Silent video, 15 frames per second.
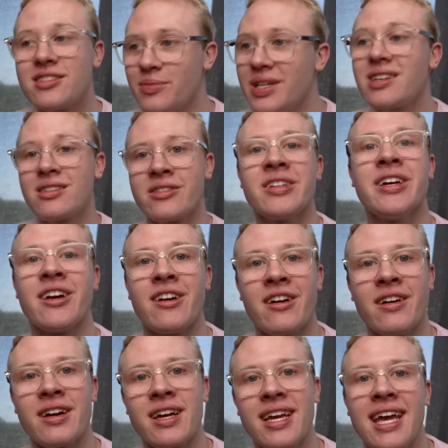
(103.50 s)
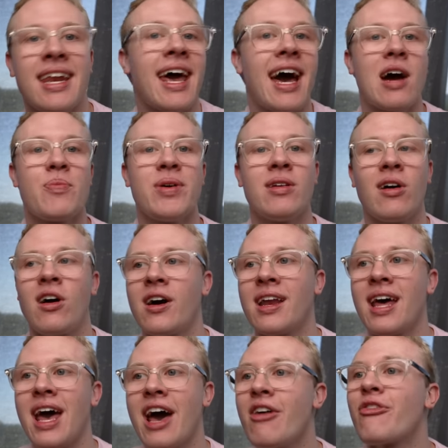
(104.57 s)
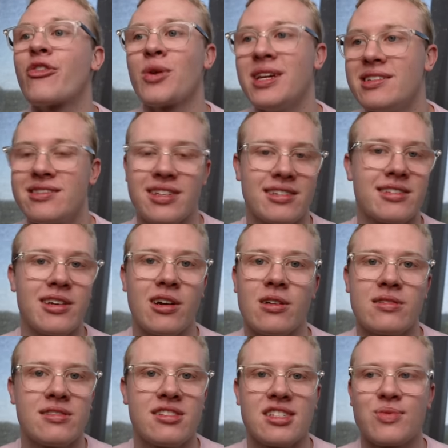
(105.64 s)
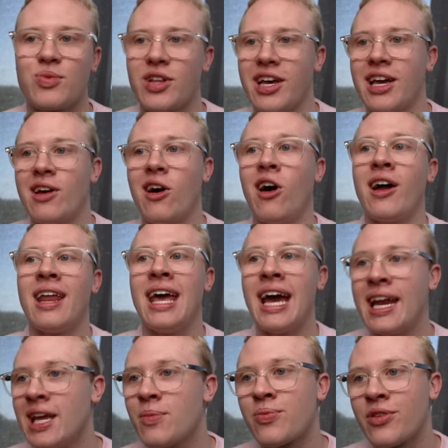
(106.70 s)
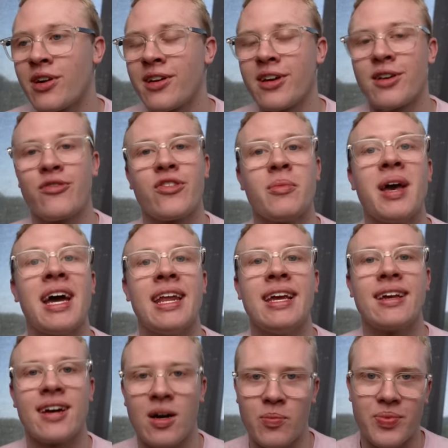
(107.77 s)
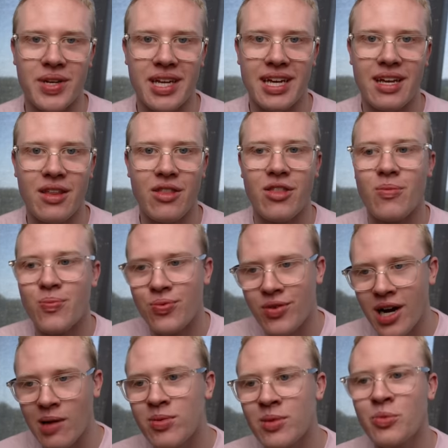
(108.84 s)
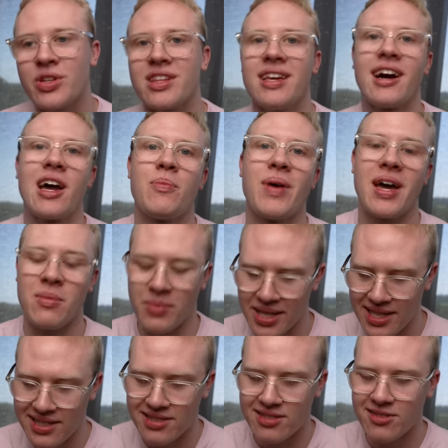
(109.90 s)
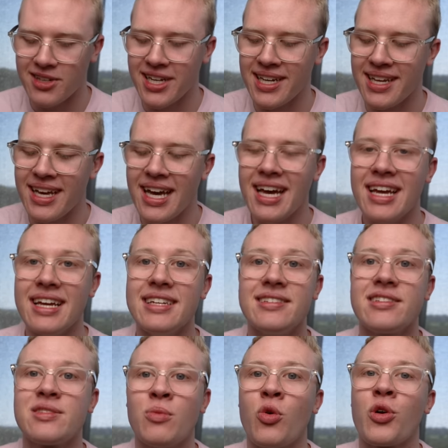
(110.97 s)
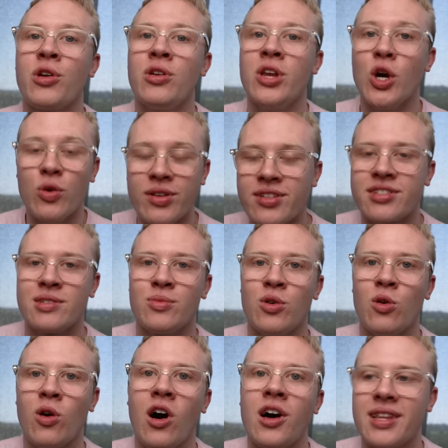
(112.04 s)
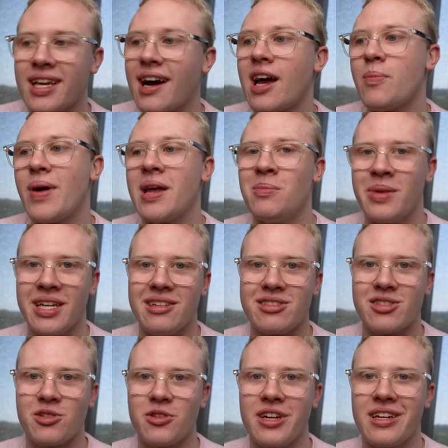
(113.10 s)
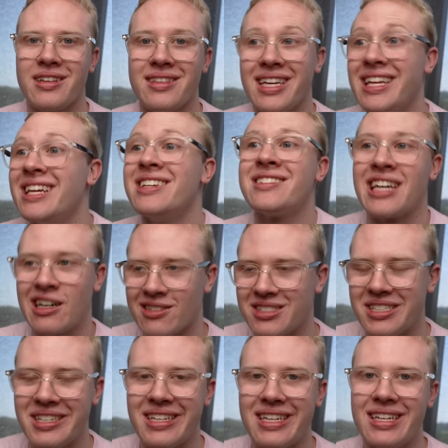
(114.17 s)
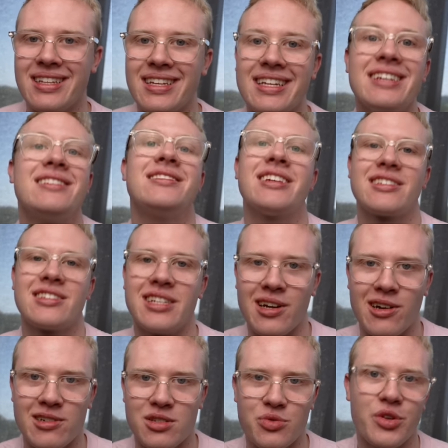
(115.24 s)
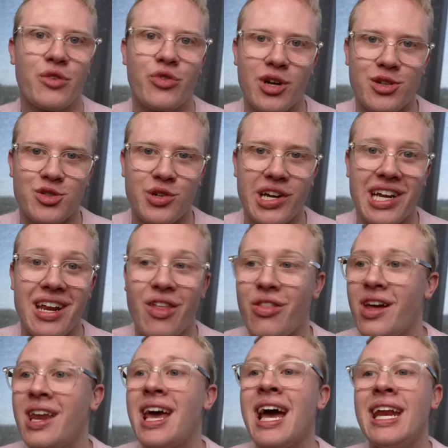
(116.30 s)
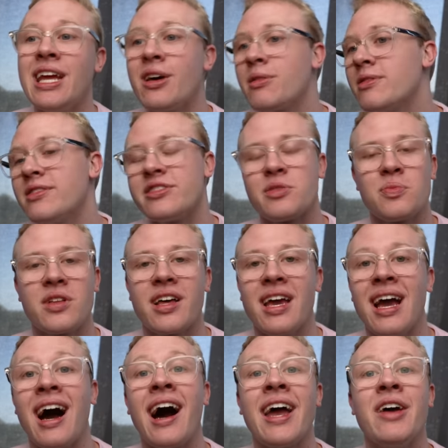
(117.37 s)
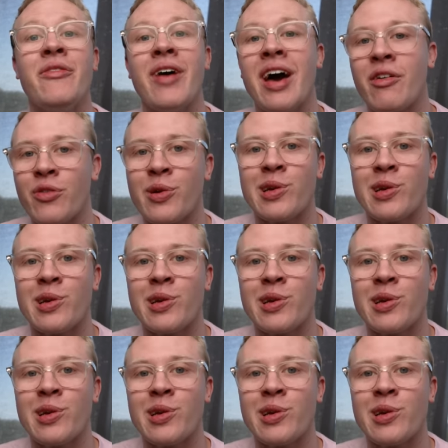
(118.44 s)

to be clear, can happen on every 60Hz display on any product from any company. The problem with the iPad mini screen is it's more noticeable on the iPad mini screen that is LCD, that is 60 hertz refresh rate than any other display I have ever